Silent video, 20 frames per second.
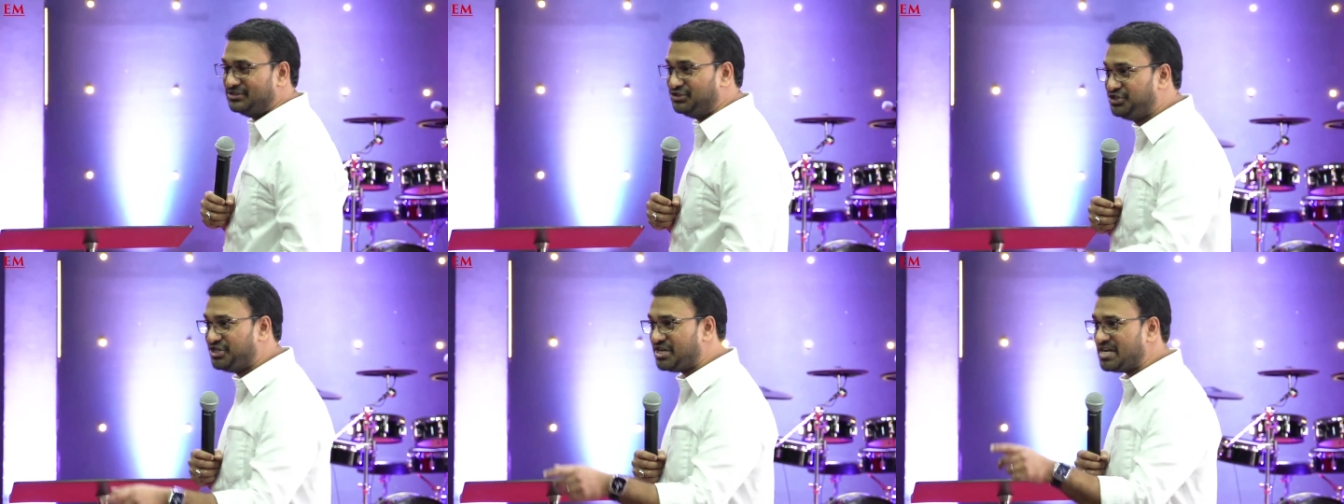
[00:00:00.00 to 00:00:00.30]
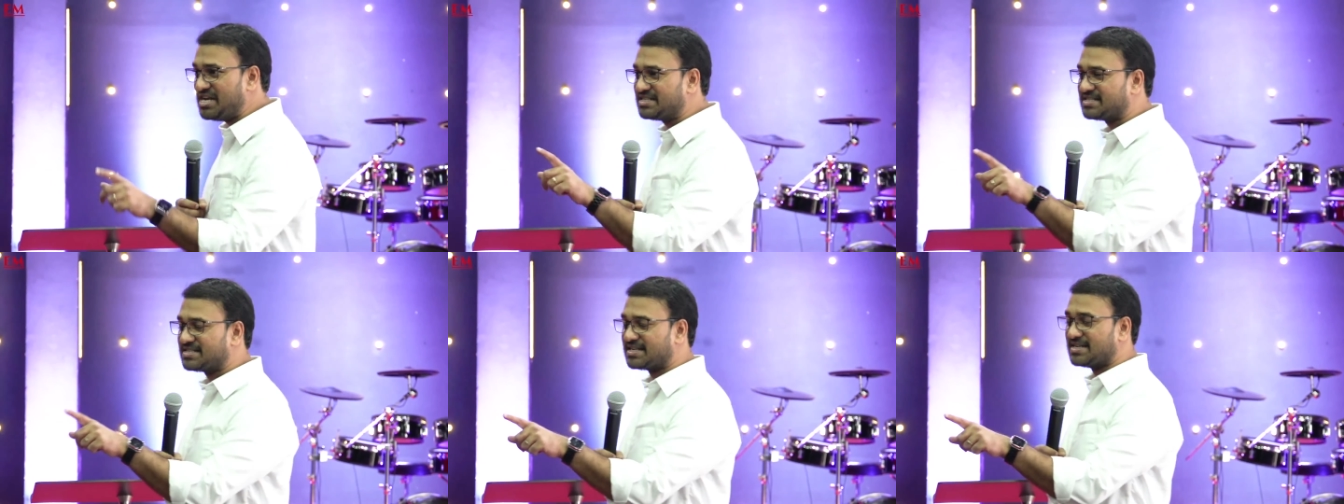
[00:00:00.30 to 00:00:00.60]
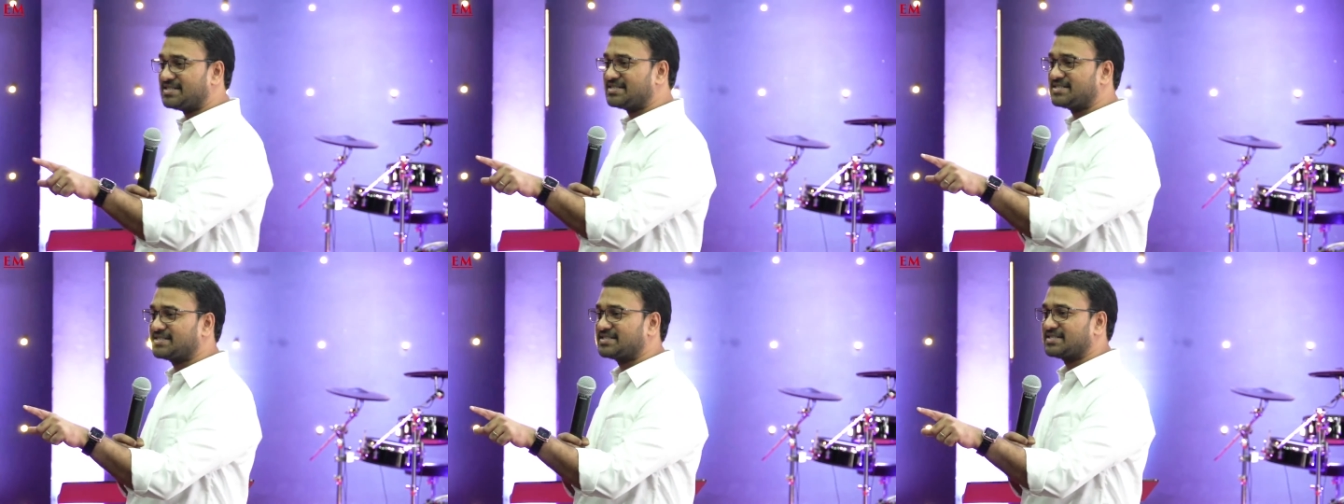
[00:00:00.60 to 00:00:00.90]

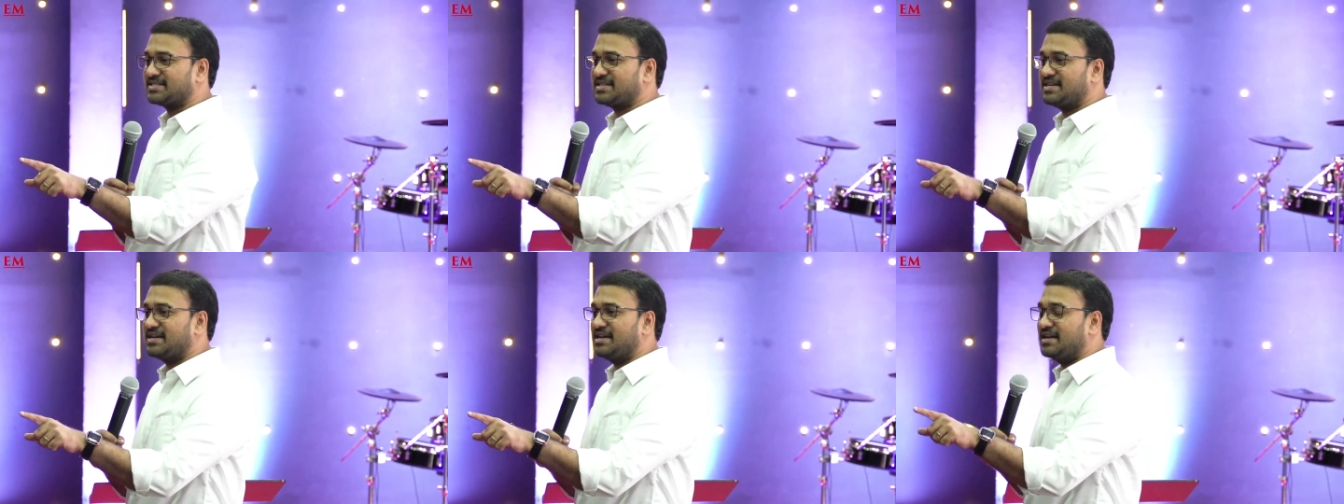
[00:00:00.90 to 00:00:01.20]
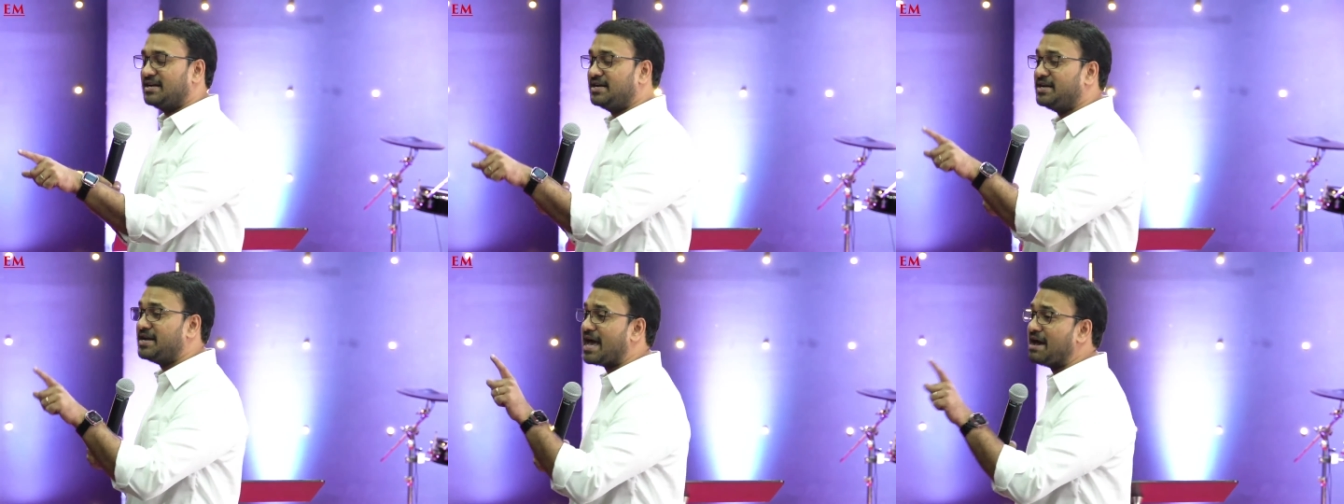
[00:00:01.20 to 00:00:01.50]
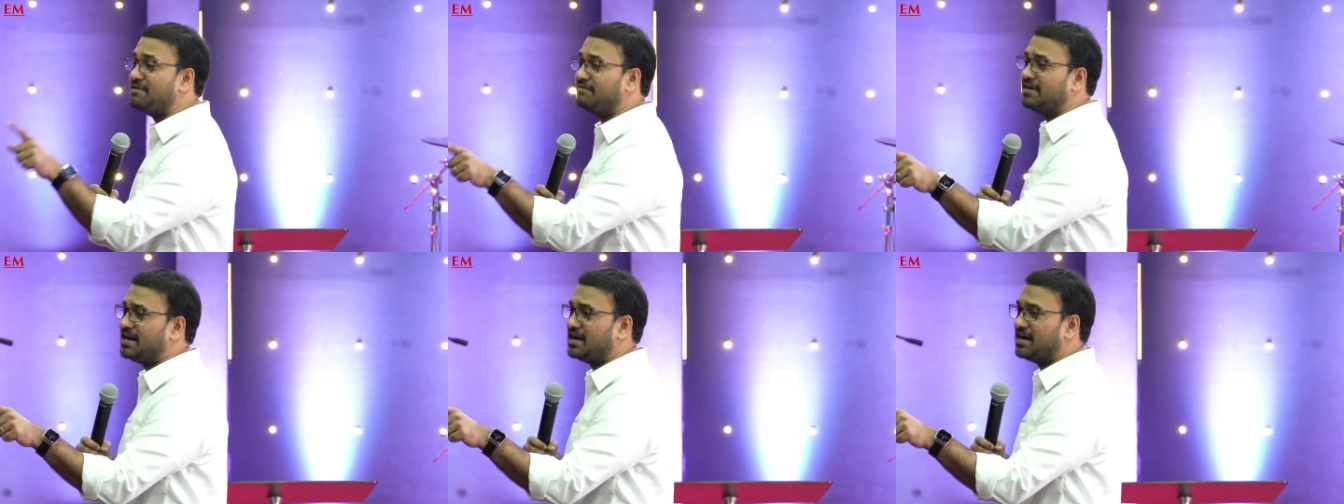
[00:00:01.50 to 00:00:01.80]
Jesus
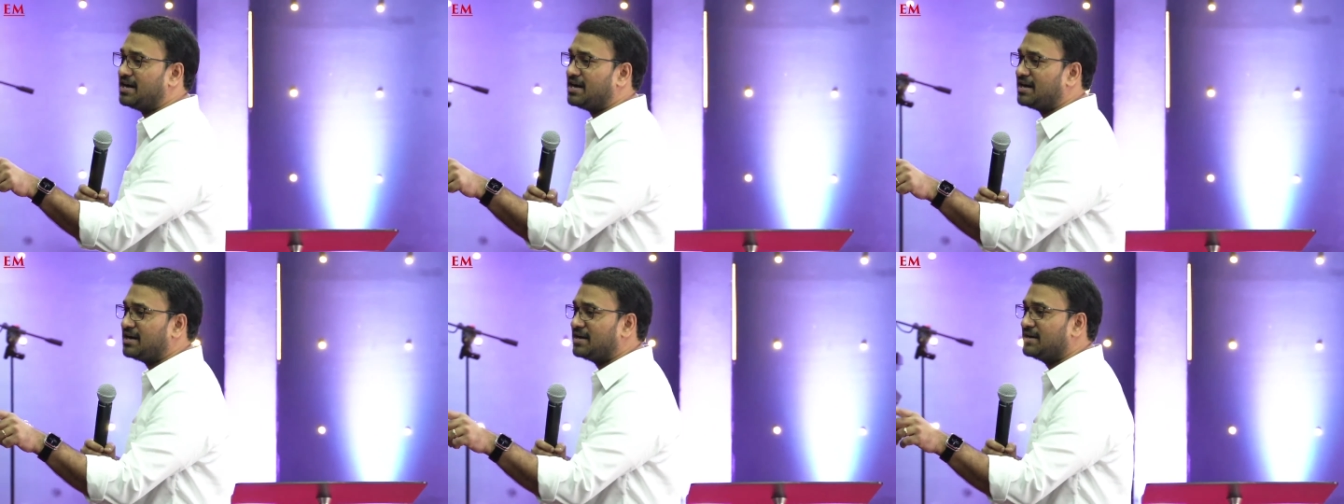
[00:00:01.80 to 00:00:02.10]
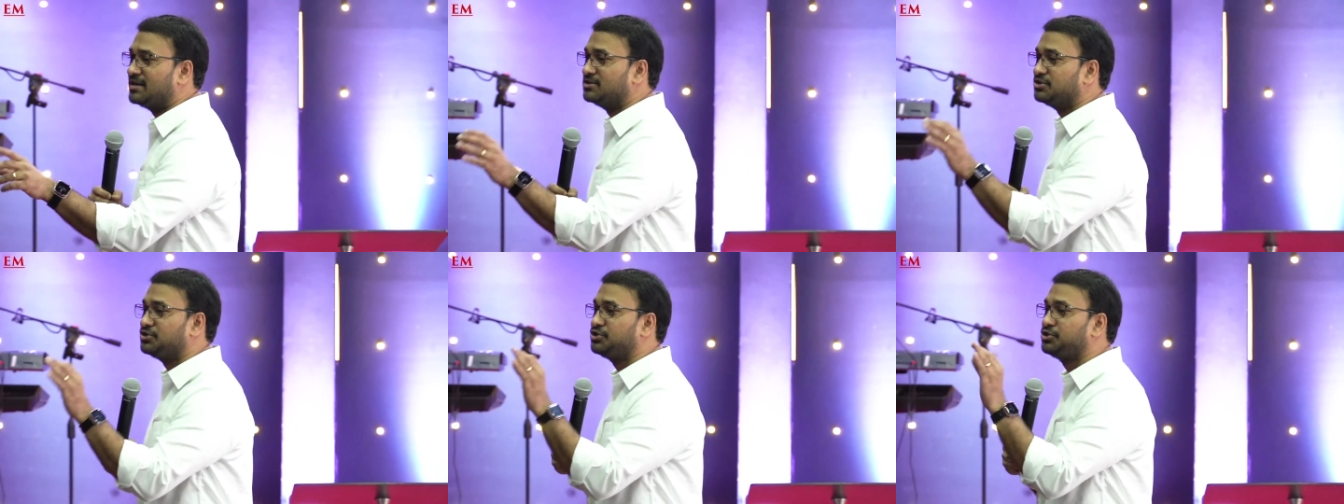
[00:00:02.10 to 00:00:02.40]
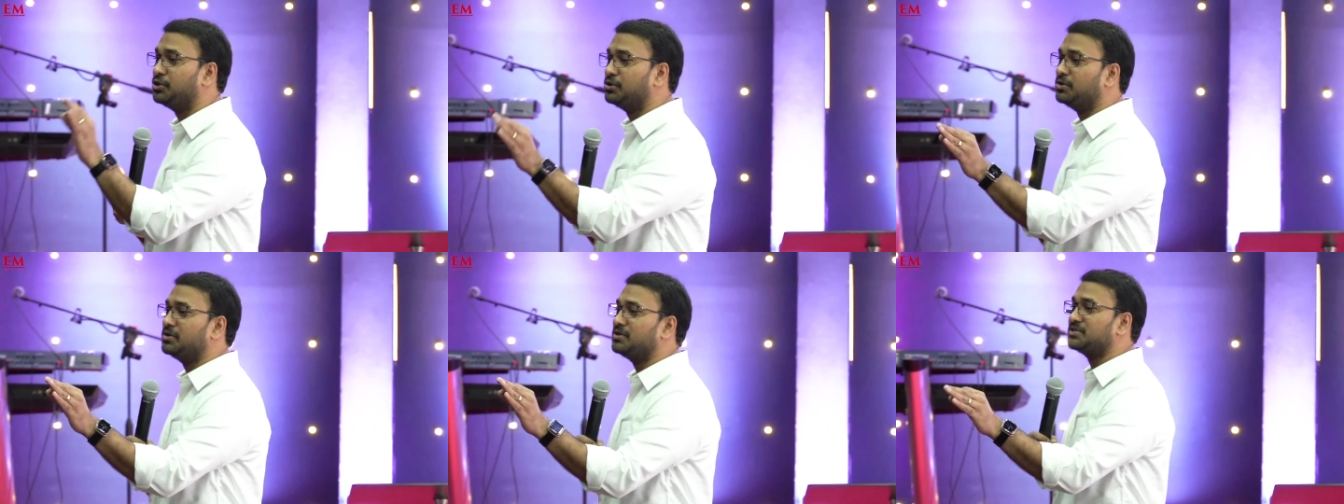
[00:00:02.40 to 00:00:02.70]
never
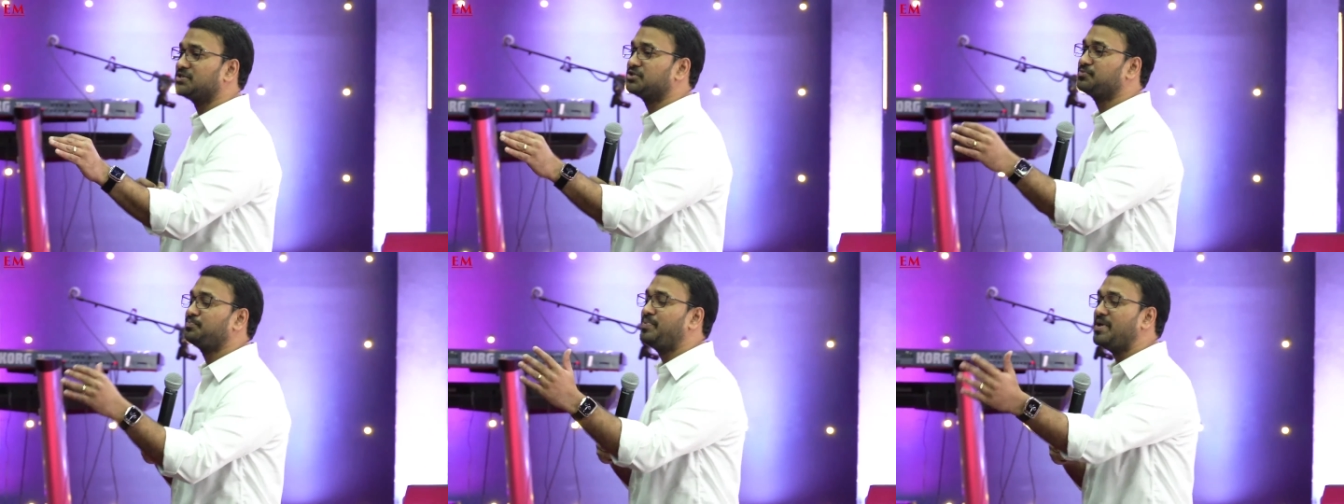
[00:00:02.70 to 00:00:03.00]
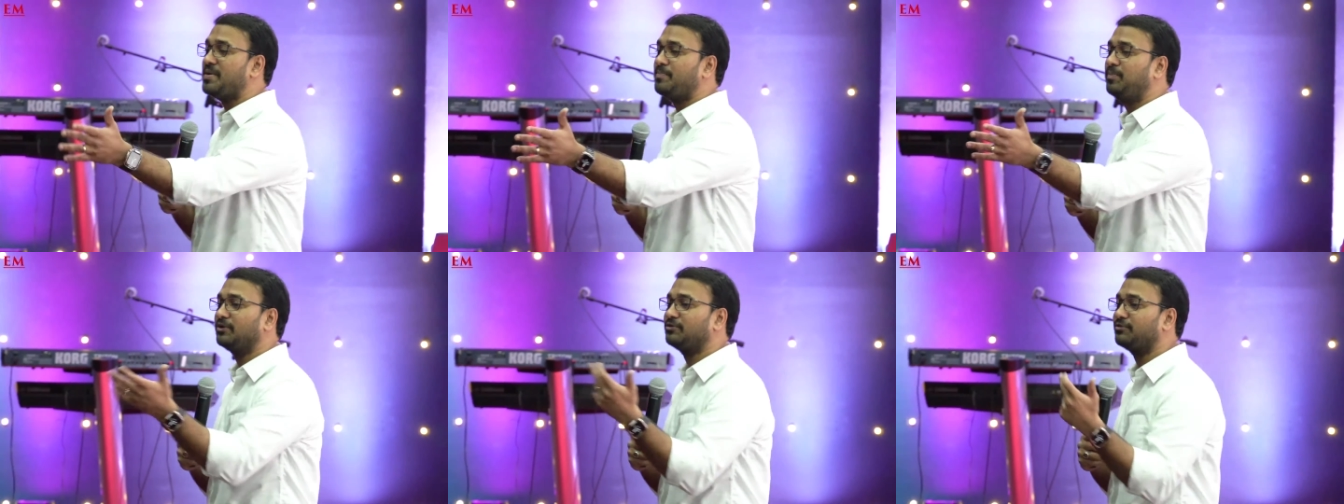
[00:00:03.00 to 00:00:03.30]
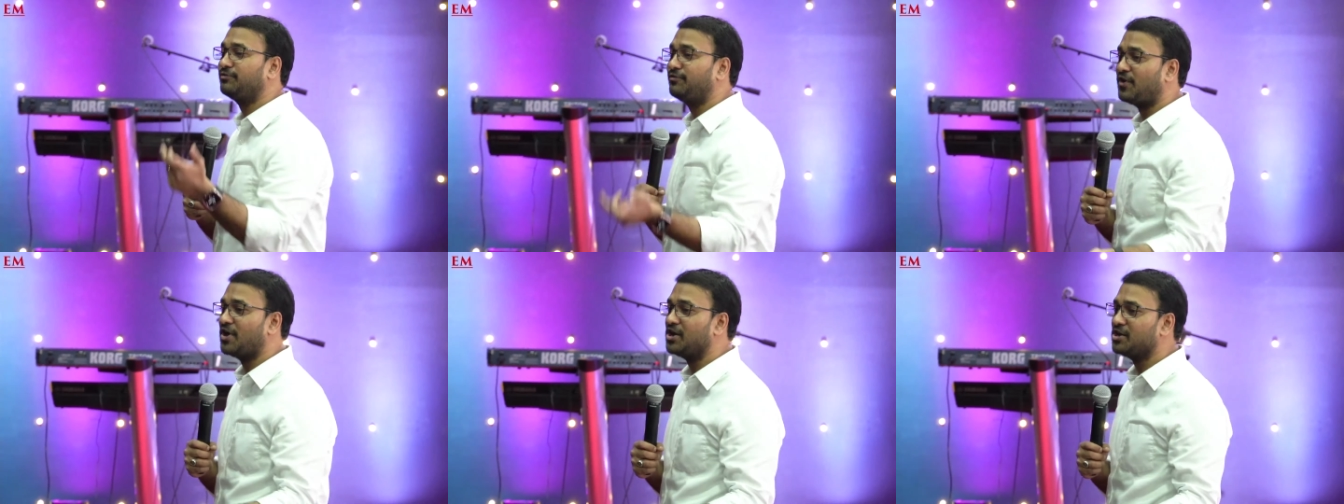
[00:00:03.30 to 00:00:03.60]
chose people to
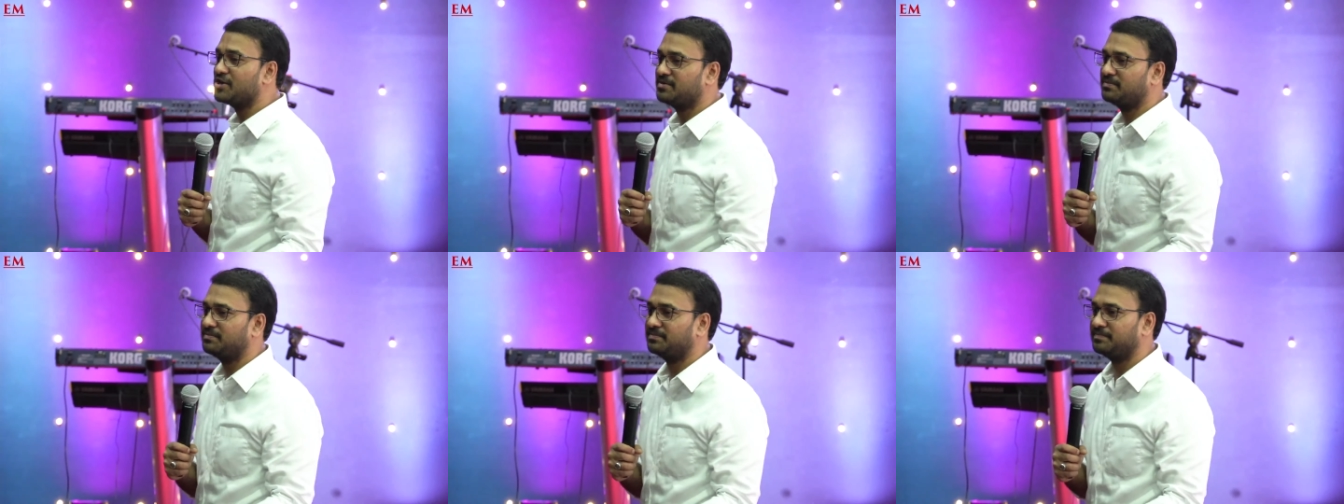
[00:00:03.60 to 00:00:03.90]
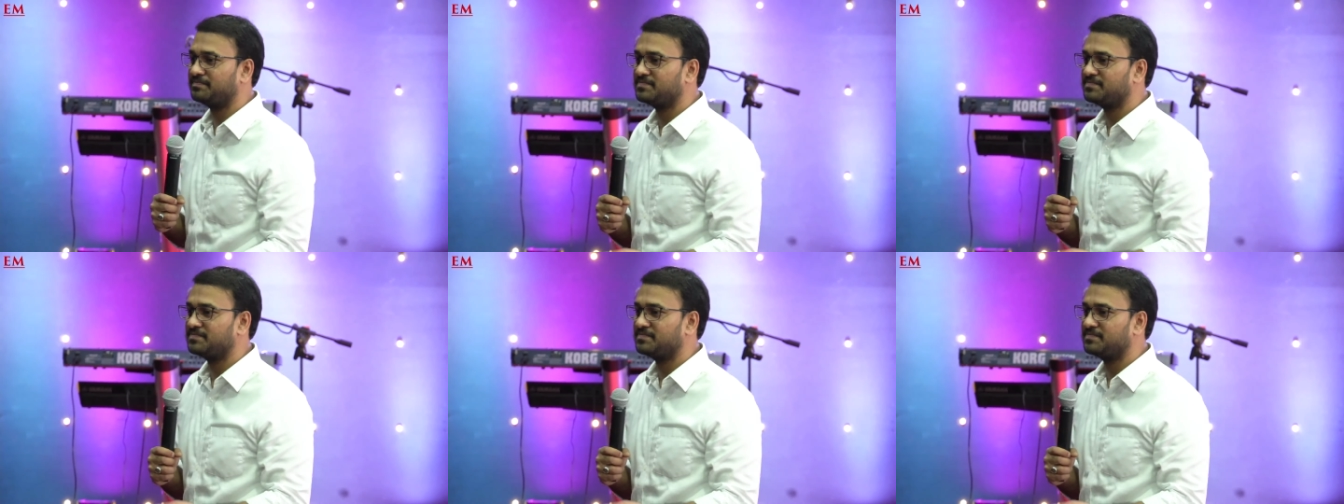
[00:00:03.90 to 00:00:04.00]
follow him.